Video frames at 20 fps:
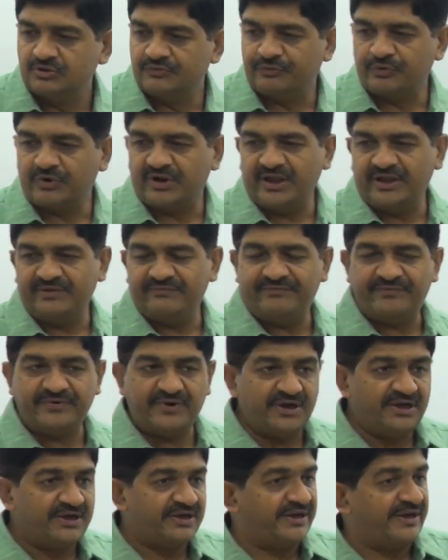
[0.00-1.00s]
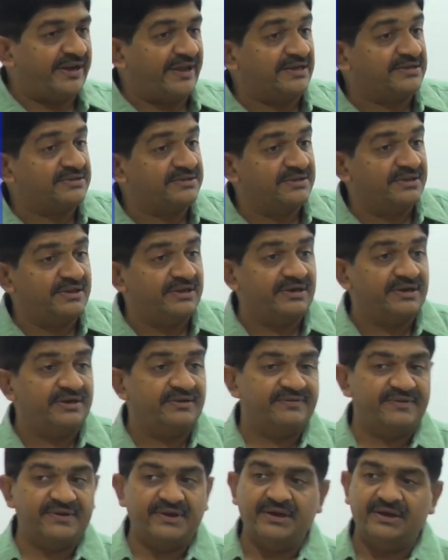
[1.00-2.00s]
So for every tax
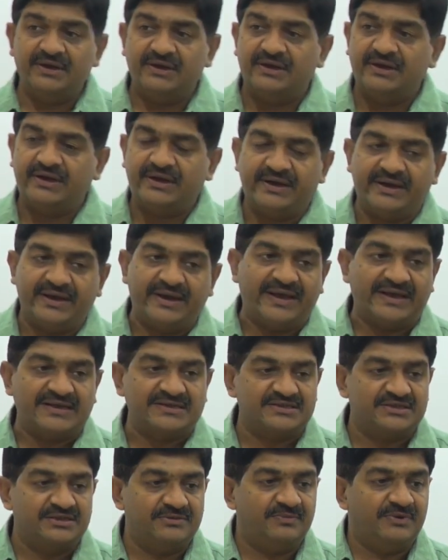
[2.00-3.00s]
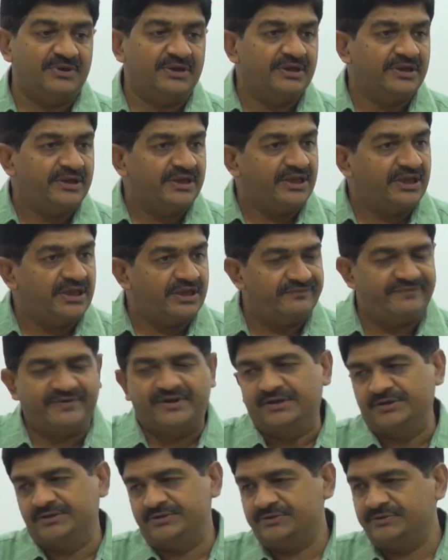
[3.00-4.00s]
there is a taxable
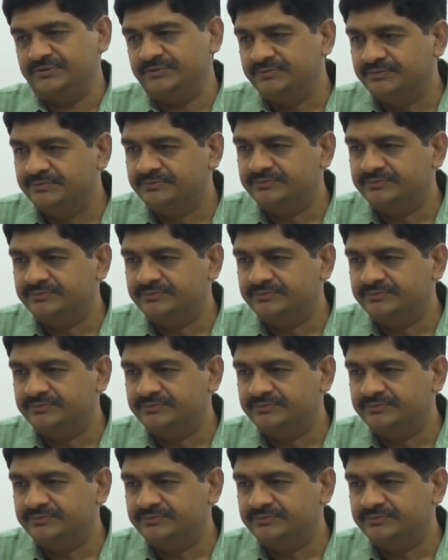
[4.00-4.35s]
event.